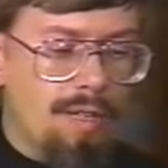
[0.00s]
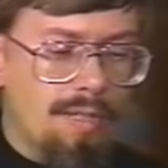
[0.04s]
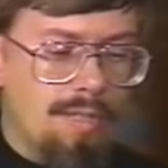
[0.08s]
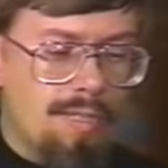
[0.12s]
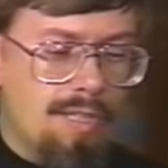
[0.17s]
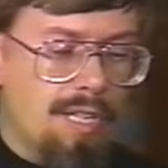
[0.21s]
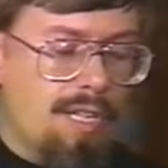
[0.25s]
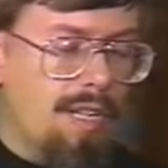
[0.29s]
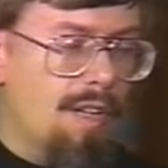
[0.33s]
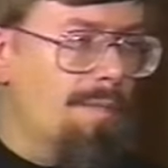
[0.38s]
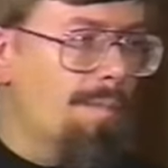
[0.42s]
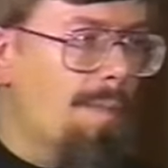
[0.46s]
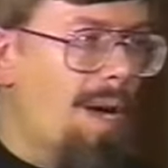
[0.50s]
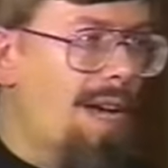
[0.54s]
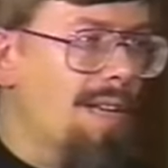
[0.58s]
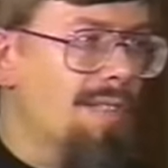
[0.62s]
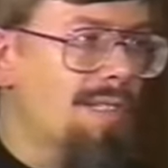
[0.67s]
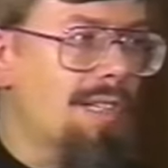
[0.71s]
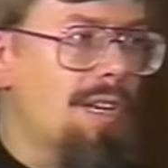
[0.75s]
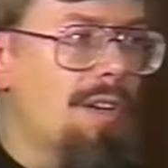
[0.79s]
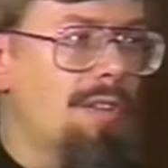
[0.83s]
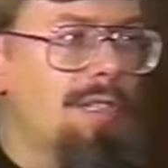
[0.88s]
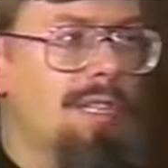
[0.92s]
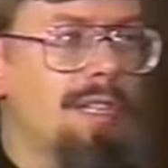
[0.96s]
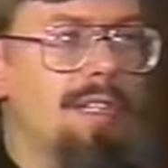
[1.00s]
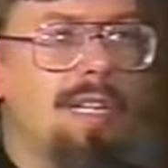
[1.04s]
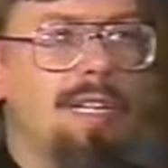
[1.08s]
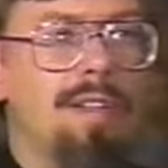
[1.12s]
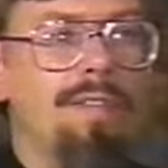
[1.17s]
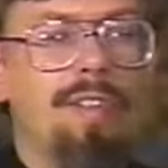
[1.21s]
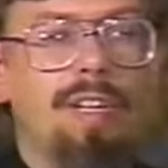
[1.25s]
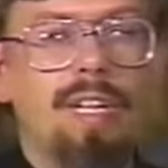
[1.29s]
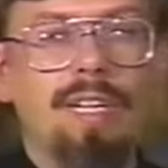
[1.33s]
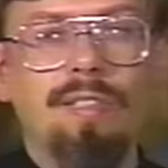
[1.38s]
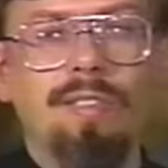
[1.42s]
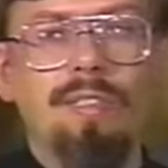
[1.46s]
the city of Moscow didn't
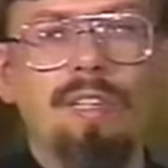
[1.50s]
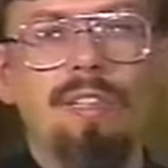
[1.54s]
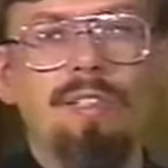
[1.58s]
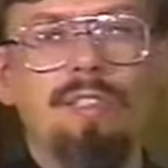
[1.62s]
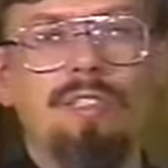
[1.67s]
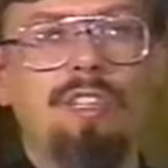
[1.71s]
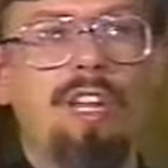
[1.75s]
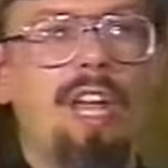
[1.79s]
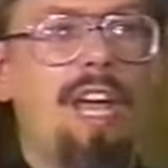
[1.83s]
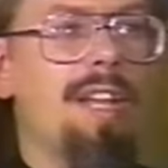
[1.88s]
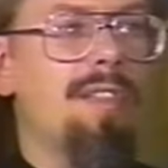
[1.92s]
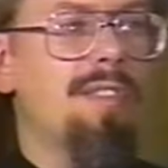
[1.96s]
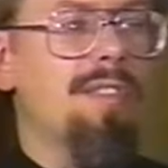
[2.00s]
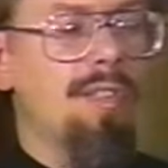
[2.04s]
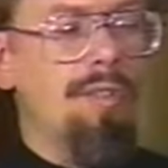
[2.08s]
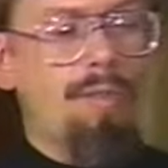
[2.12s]
even exist yet.